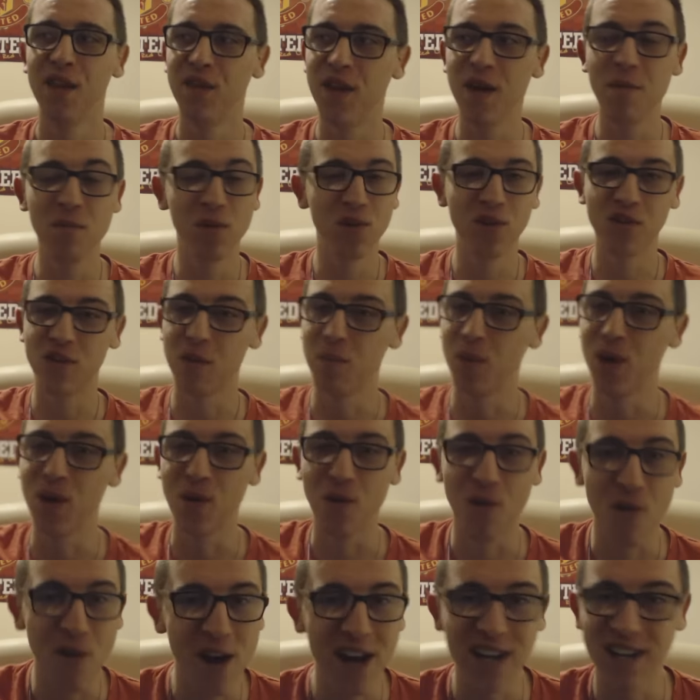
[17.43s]
They must have
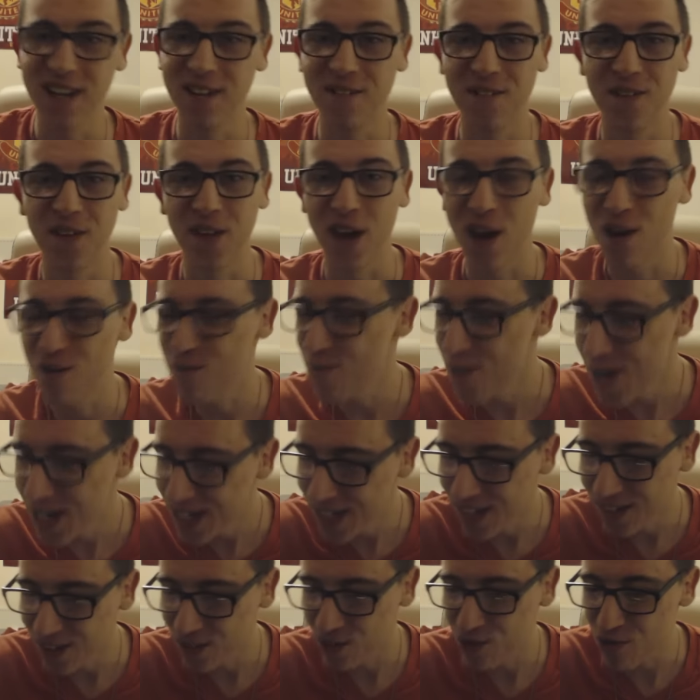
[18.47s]
been ready for that,
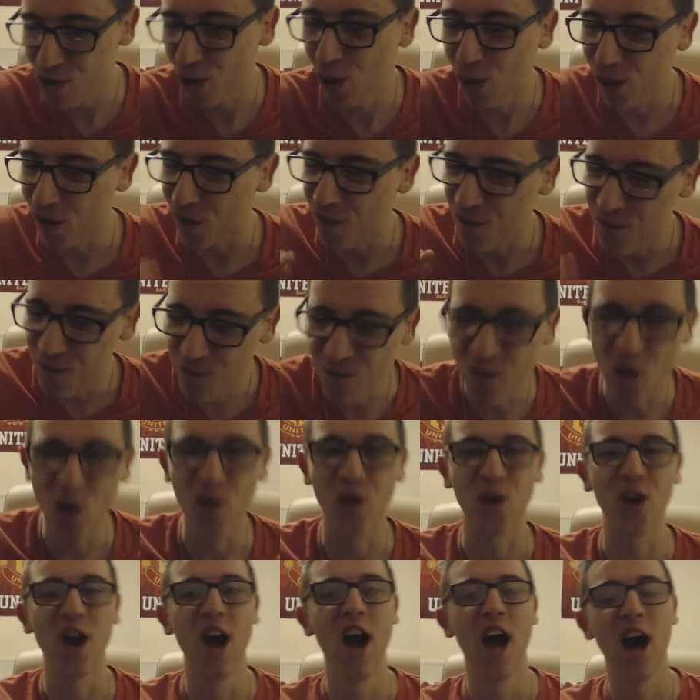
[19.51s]
ready to troll the
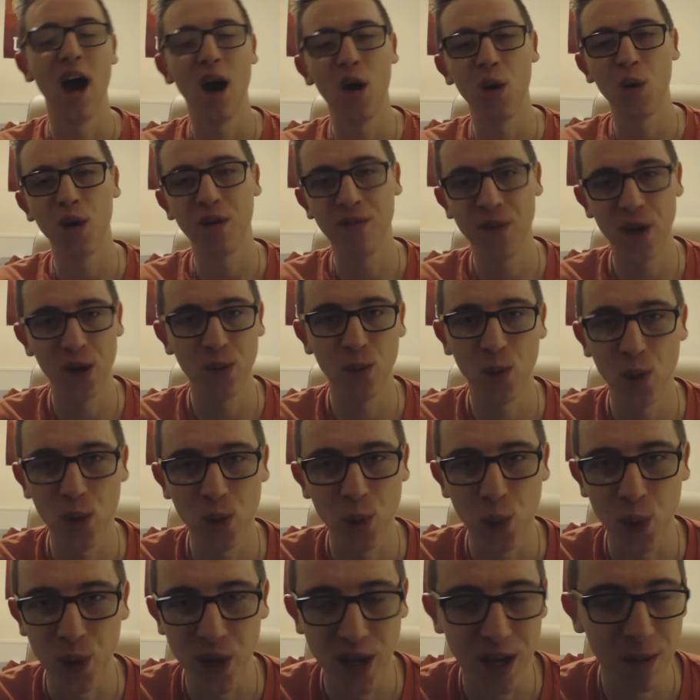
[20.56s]
fuck out of Ed
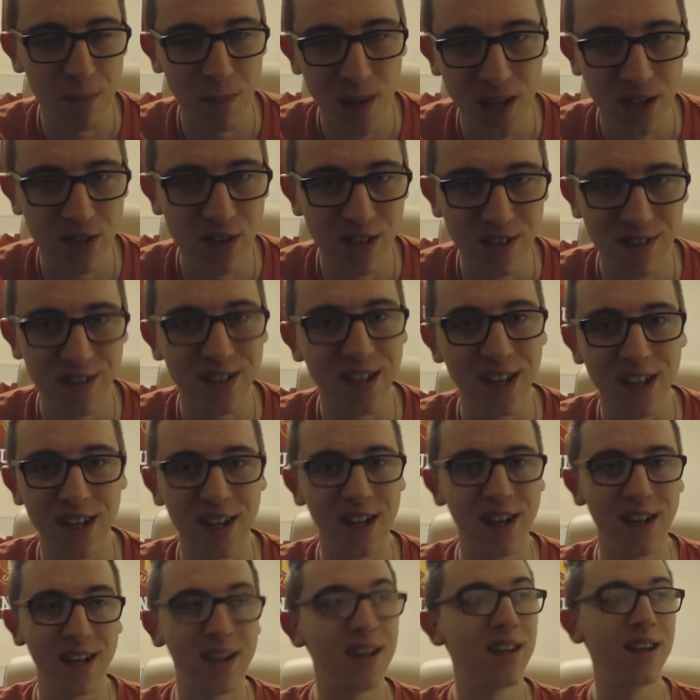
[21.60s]
Woodward and Manchester
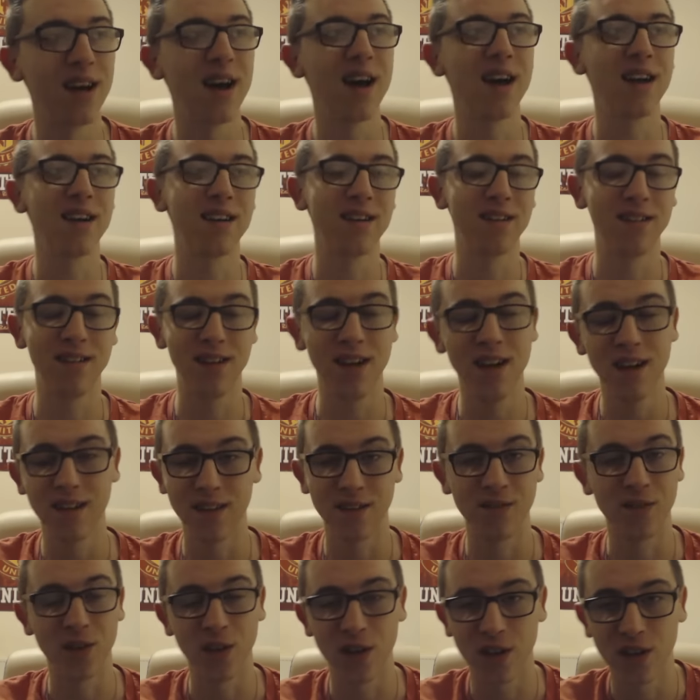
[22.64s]
United. And yeah,
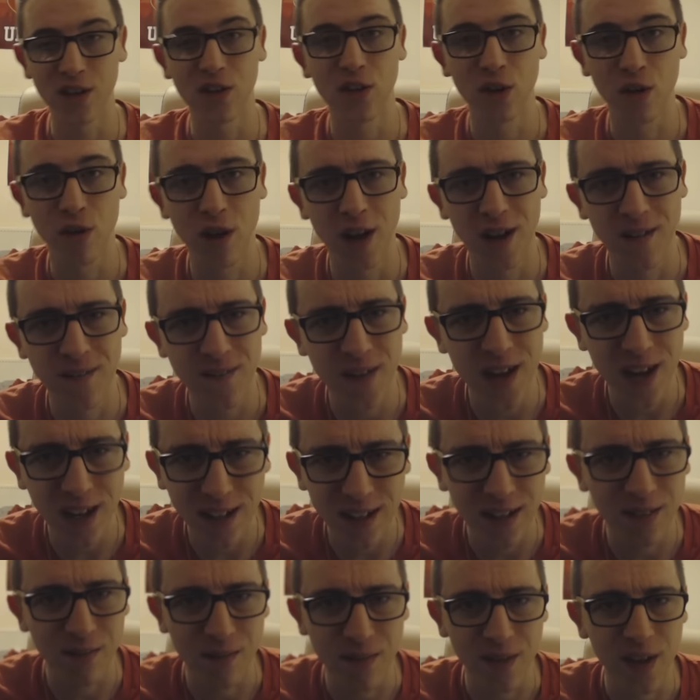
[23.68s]
they've done it to great
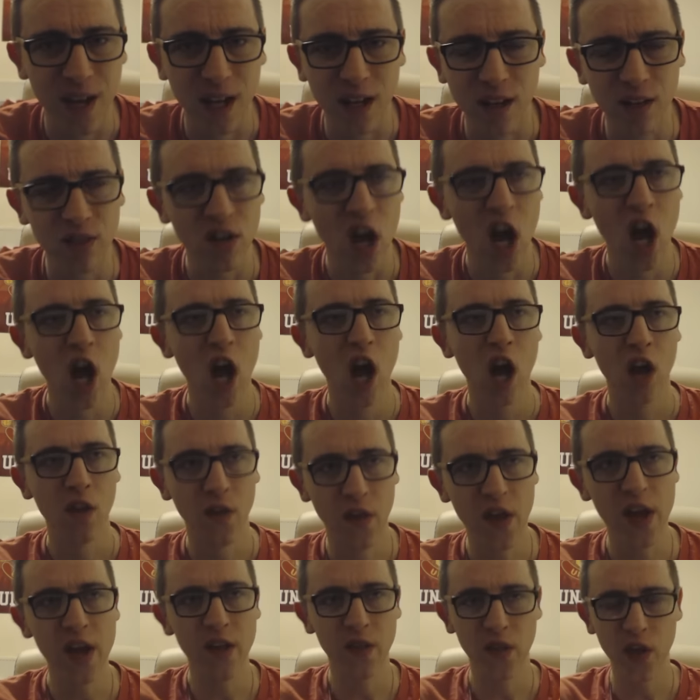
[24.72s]
effect, in fairness.
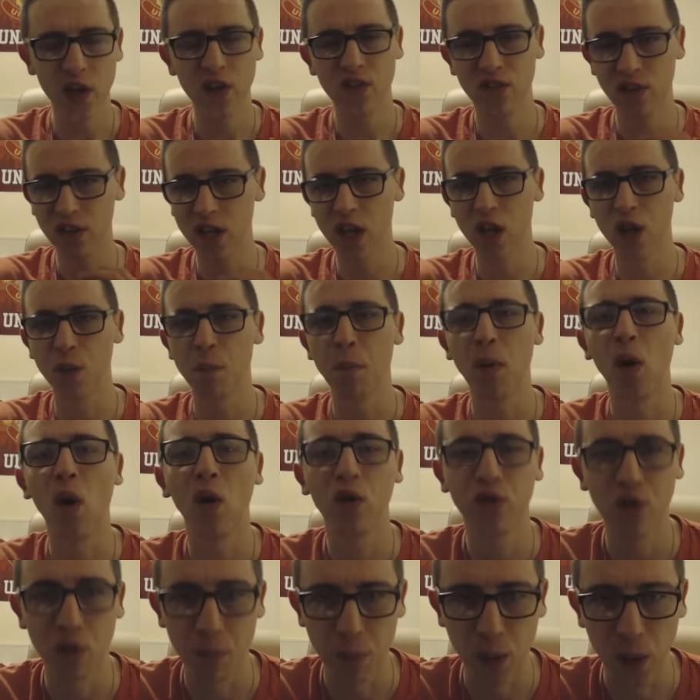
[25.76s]
They, they still
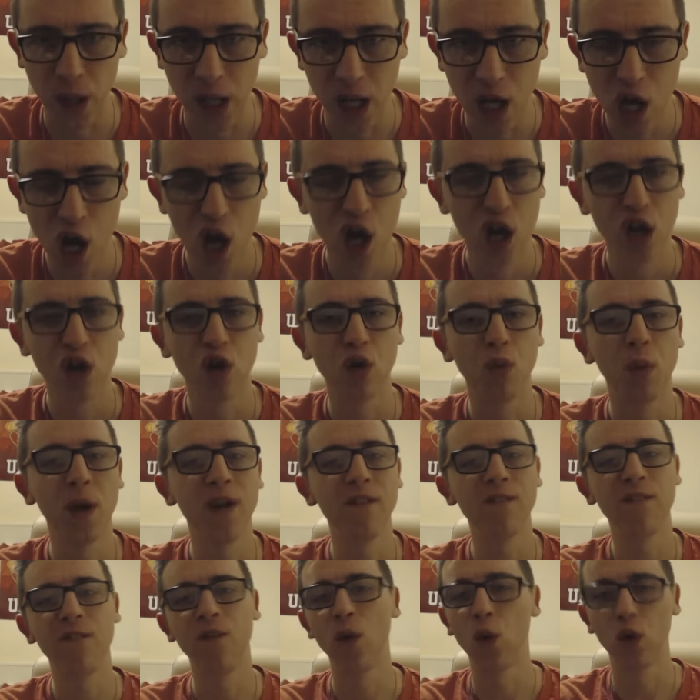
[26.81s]
possibly could
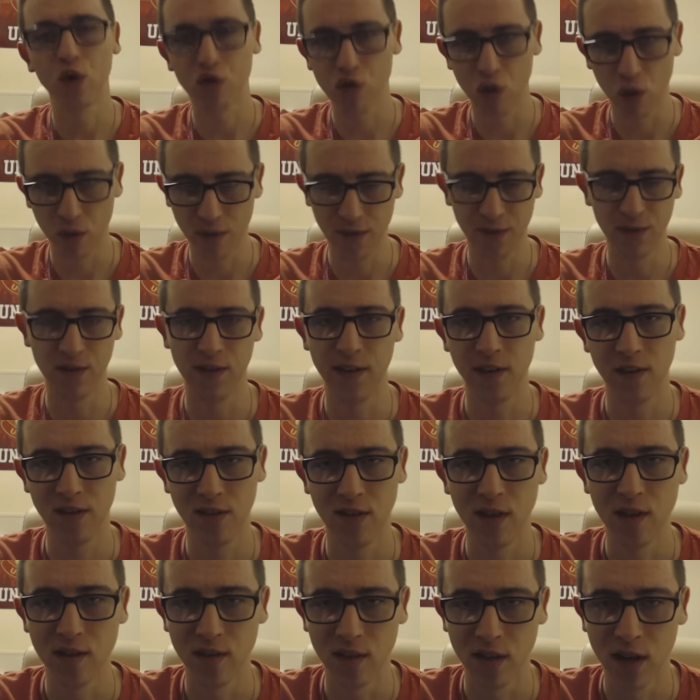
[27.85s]
win four trophies this
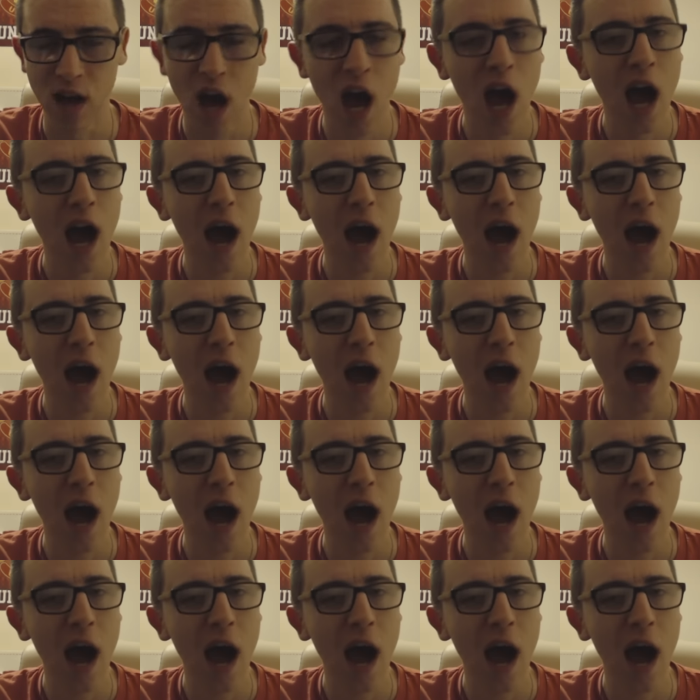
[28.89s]
season.